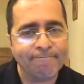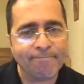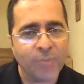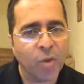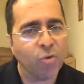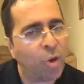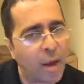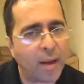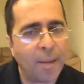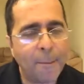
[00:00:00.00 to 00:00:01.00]
The
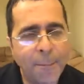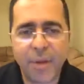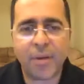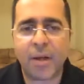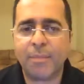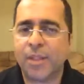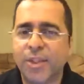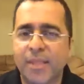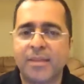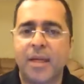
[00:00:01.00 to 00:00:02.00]
Royal Imperial
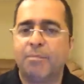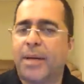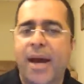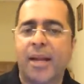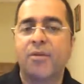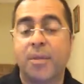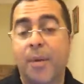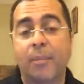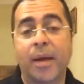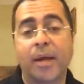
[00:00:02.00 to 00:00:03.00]
Majestic Banana
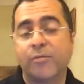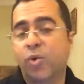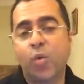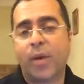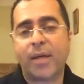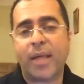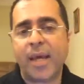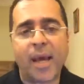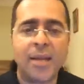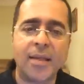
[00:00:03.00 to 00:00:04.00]
Republic of do what the
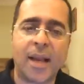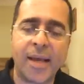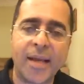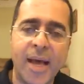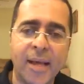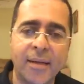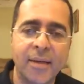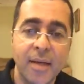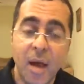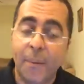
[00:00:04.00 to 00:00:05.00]
hell you like land.
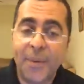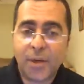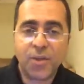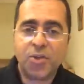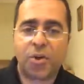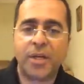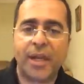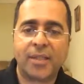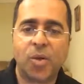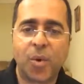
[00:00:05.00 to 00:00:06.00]
Because you could
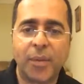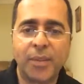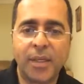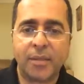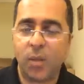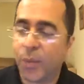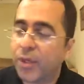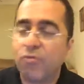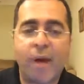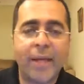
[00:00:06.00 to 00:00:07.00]
get away with it. With
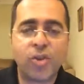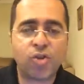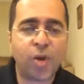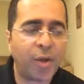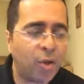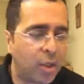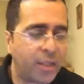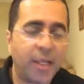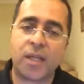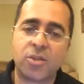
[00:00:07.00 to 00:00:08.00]
the right string, you could
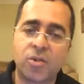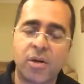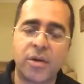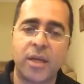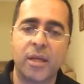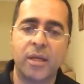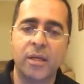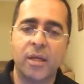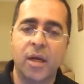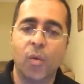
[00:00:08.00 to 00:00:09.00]
kill a story.
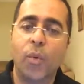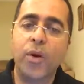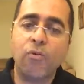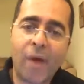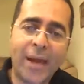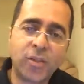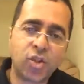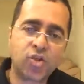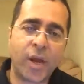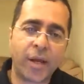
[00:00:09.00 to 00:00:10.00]
With the right
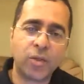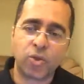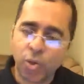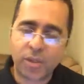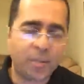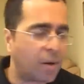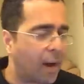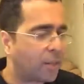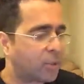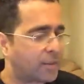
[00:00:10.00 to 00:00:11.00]
string, Suniti
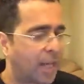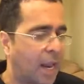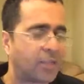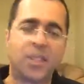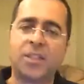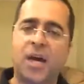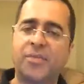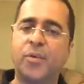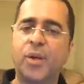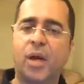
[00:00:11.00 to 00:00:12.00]
Maharaj will tell Asha
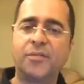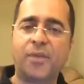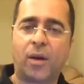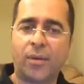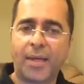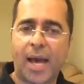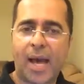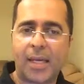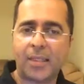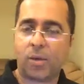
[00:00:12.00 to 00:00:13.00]
Javid, we're not following
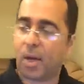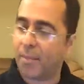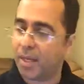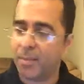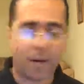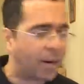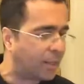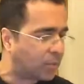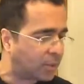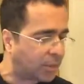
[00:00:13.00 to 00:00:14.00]
that. Or Kamini
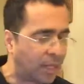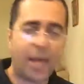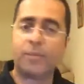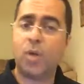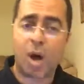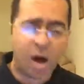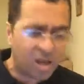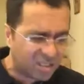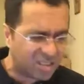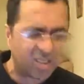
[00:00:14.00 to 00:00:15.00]
Maharaj will tell them,
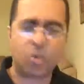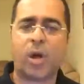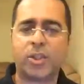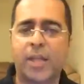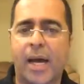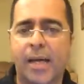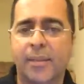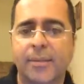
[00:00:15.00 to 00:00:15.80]
no, squash that.